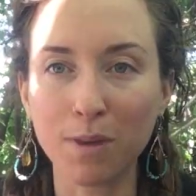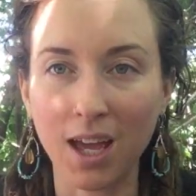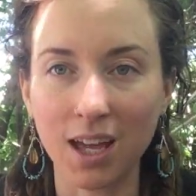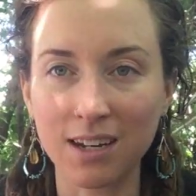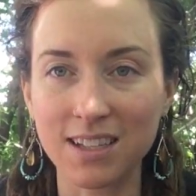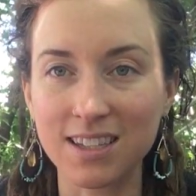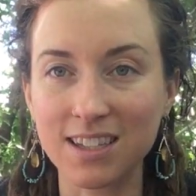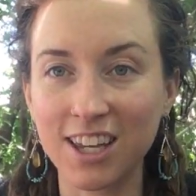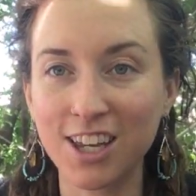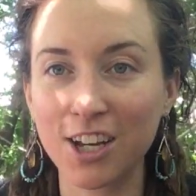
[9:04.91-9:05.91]
man is
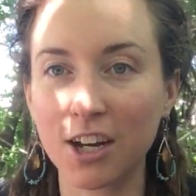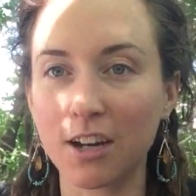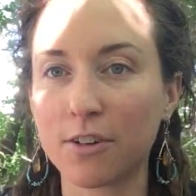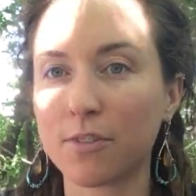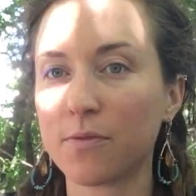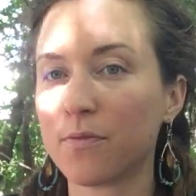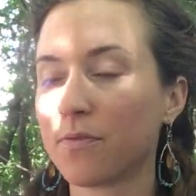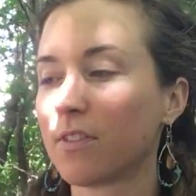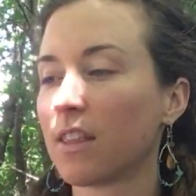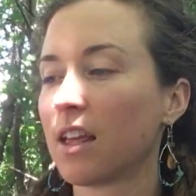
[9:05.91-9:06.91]
here.
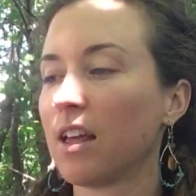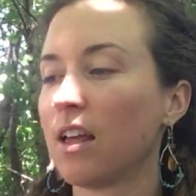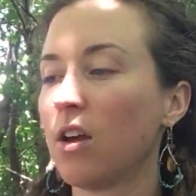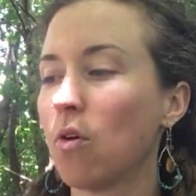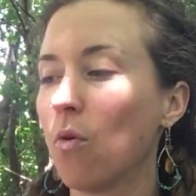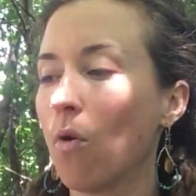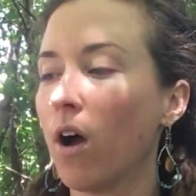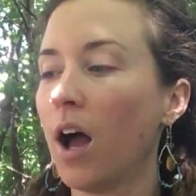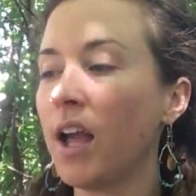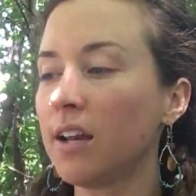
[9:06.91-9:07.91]

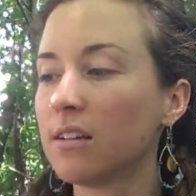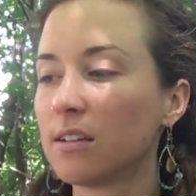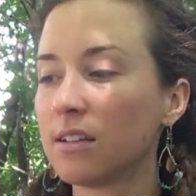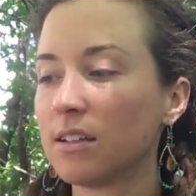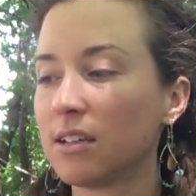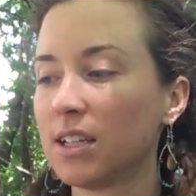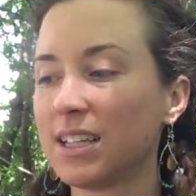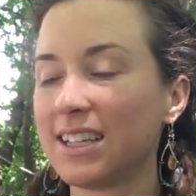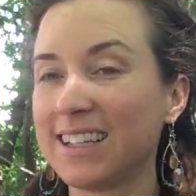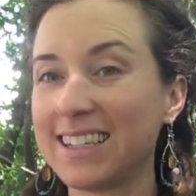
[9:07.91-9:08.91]
What?
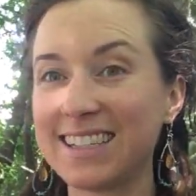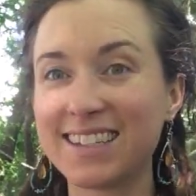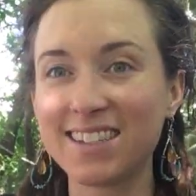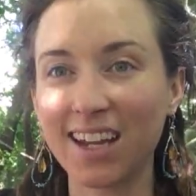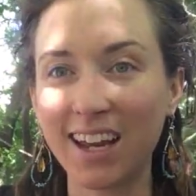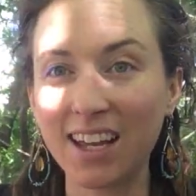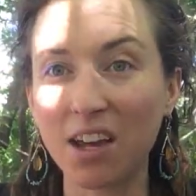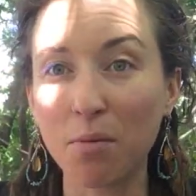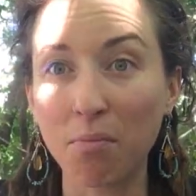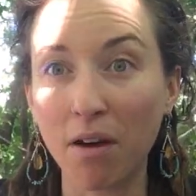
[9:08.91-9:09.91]
He's
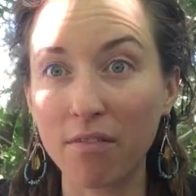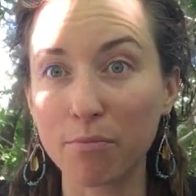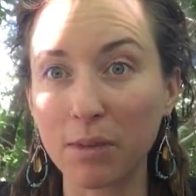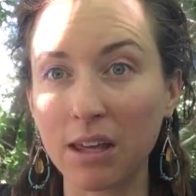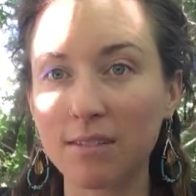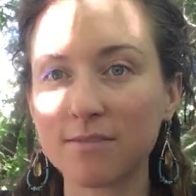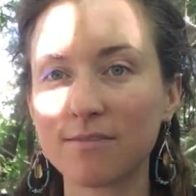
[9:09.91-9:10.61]
standing above me.